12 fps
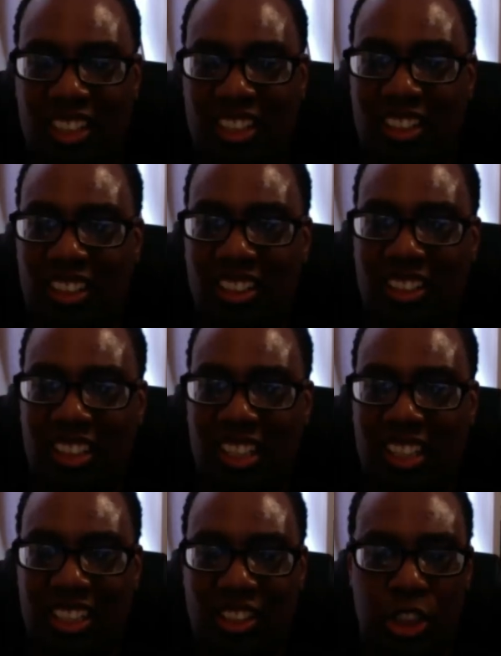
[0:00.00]

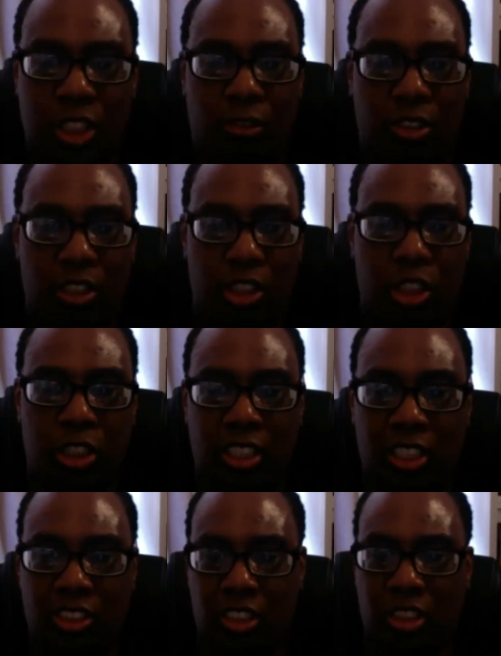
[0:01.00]
because you're not
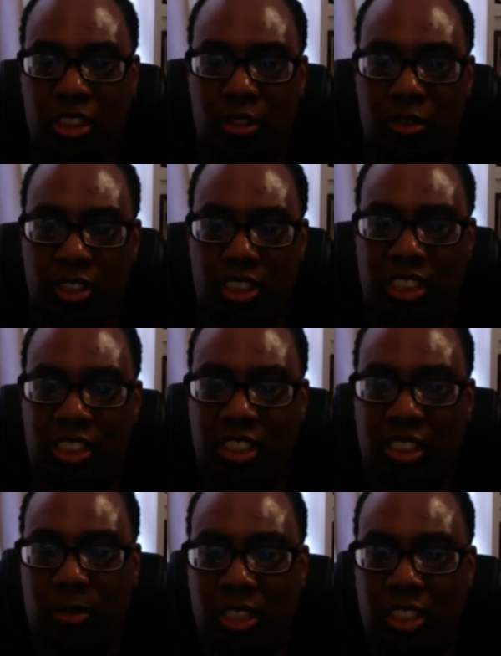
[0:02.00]
into into
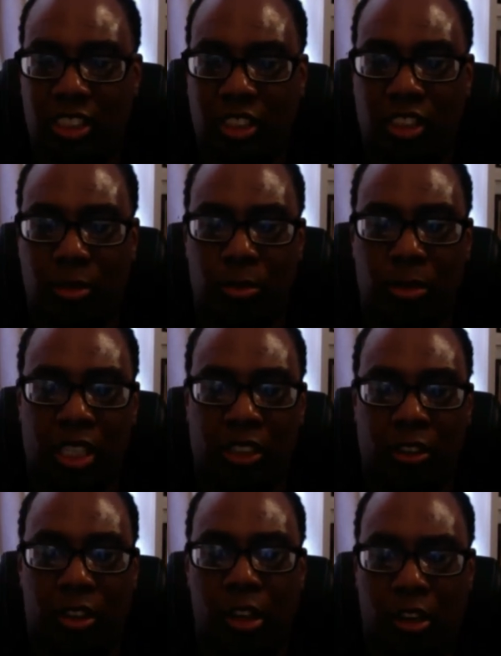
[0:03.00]
the money
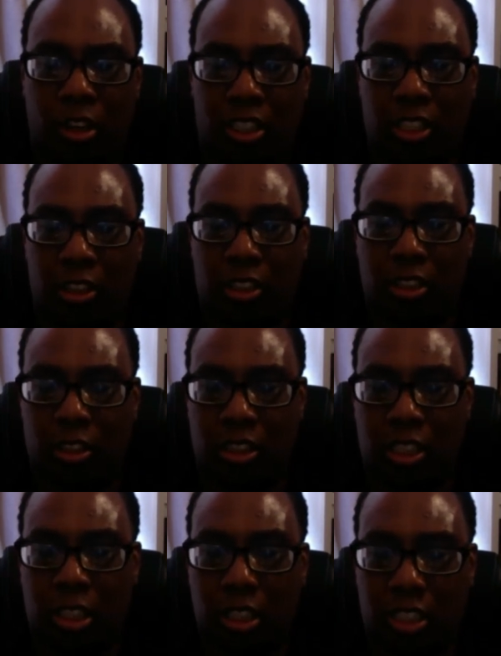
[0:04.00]
or getting
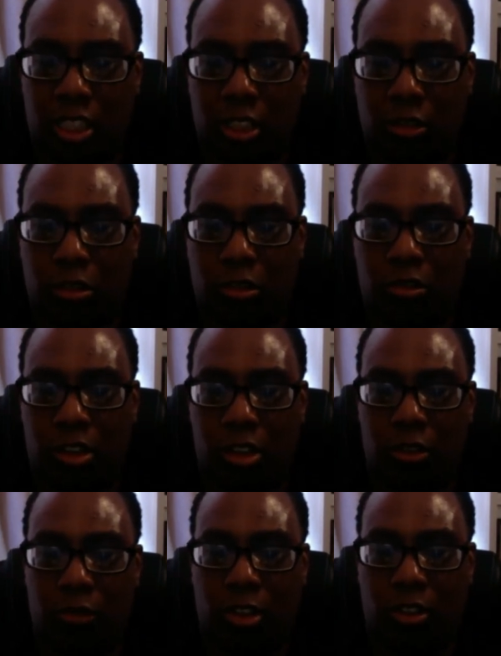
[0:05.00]

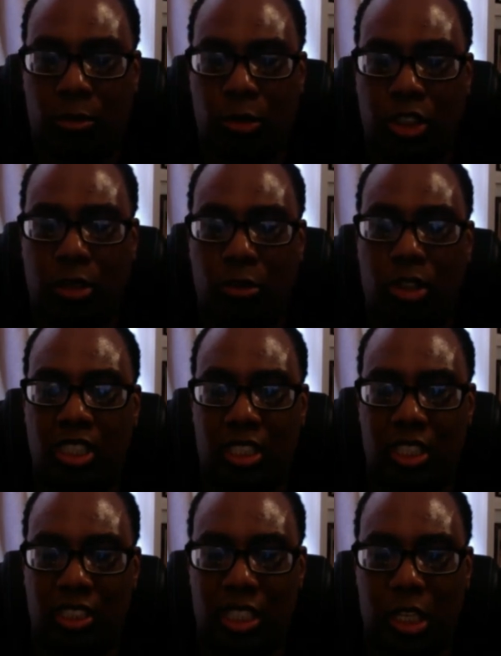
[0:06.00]
a music award
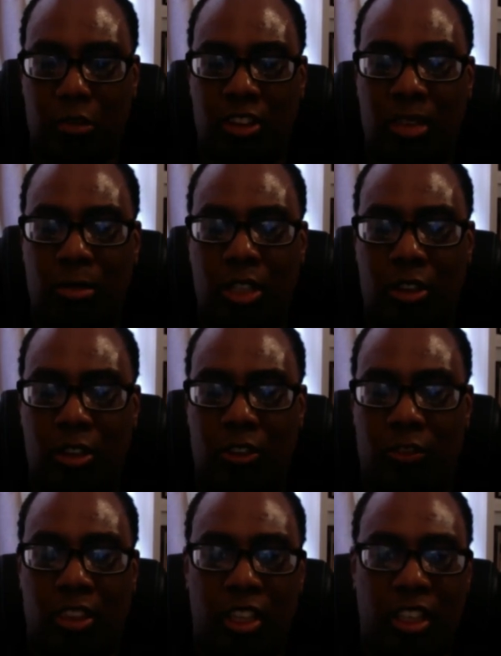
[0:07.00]
like a Grammy.
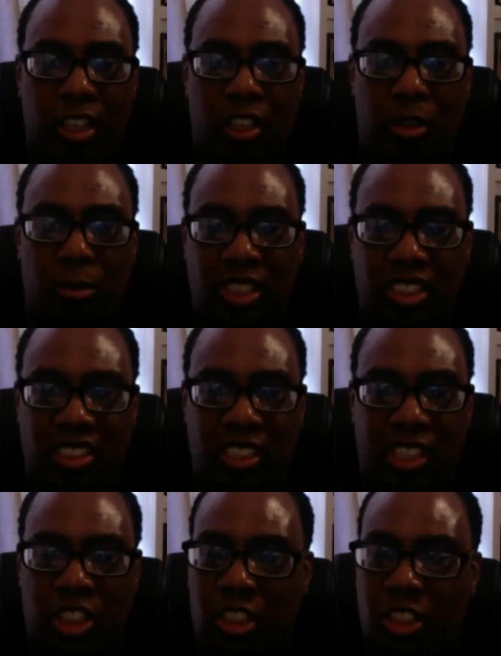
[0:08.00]
I mean,
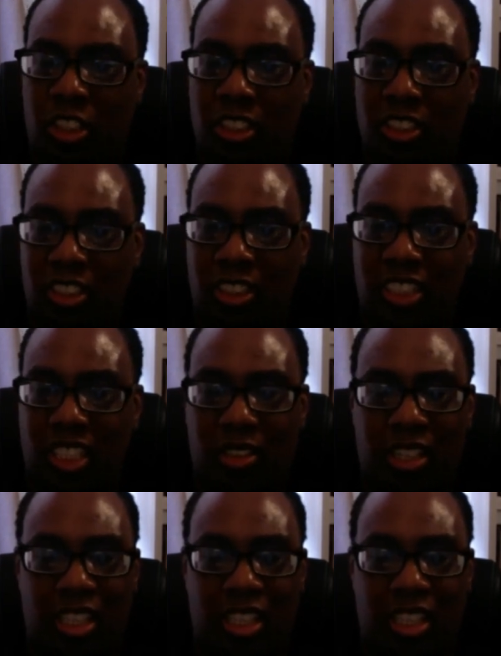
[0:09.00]
stars. You're not into how.